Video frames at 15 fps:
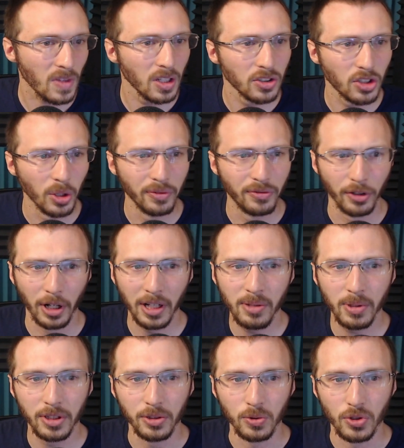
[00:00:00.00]
So for
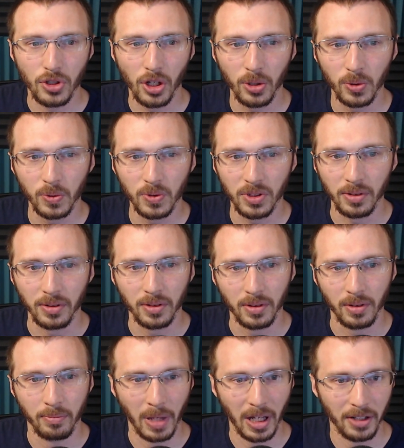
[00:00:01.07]
anyone who chose
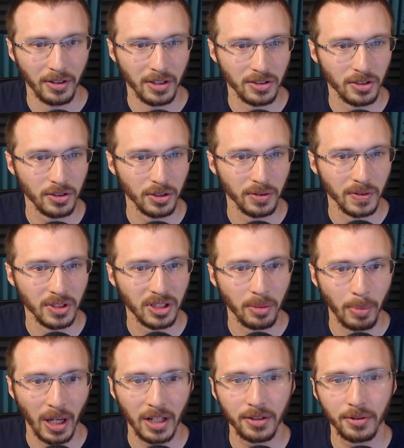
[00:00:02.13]
battery as a service, the
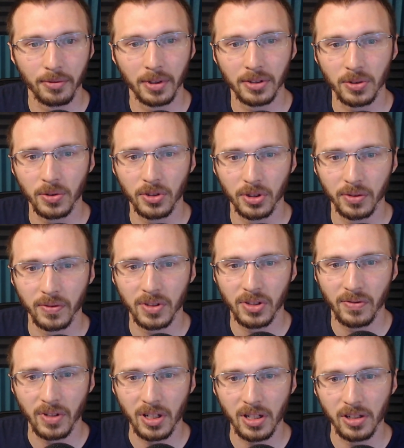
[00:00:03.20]
battery rental service
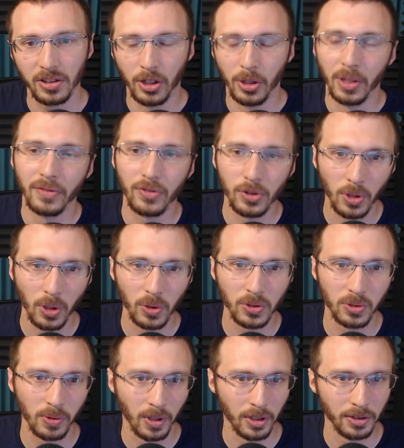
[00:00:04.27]
fee, if you go
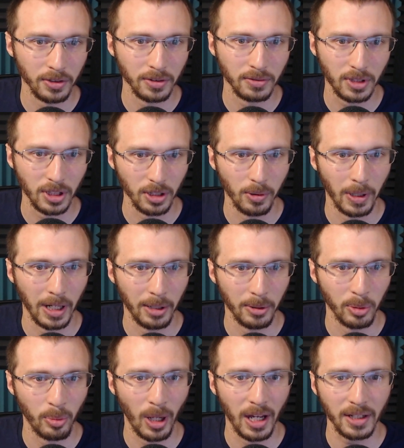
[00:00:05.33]
to 100 kilowatt
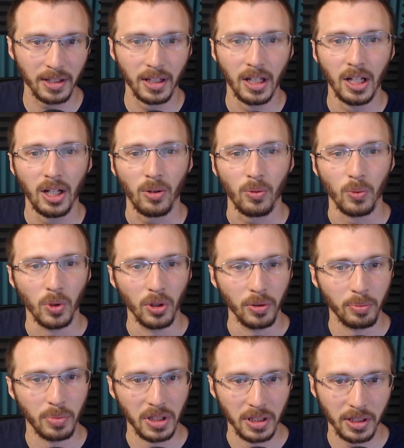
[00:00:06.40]
hour pack, will
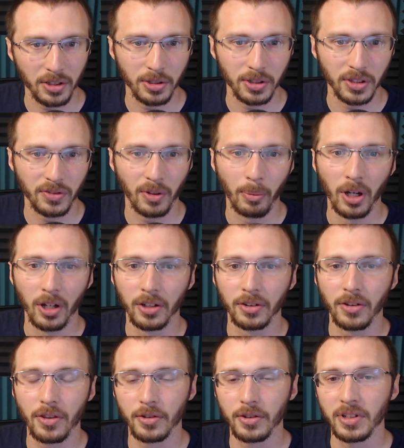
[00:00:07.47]
be increased from
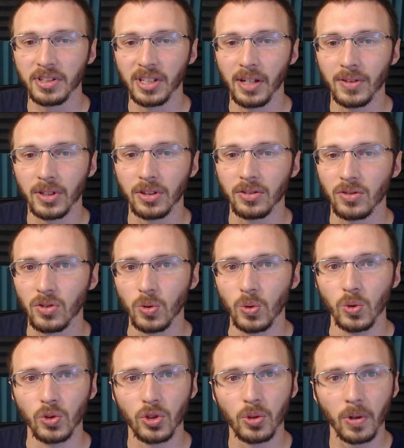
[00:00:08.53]
137
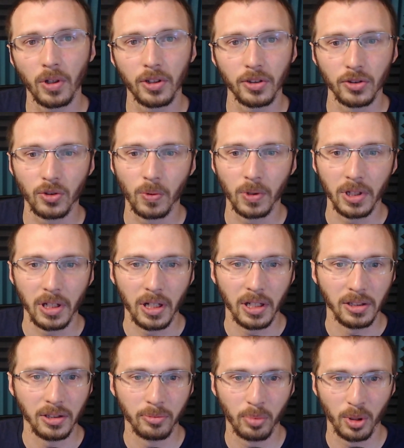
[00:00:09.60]
to
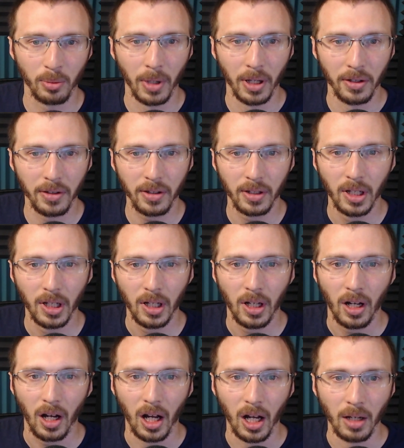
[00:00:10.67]
228 per month,
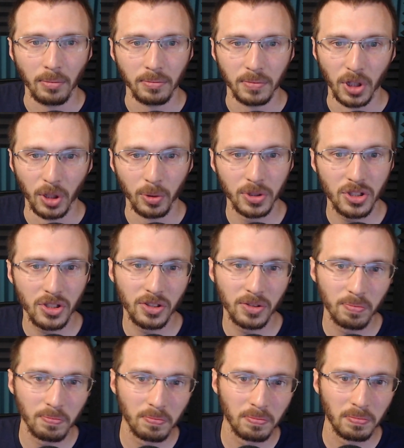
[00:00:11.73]
which is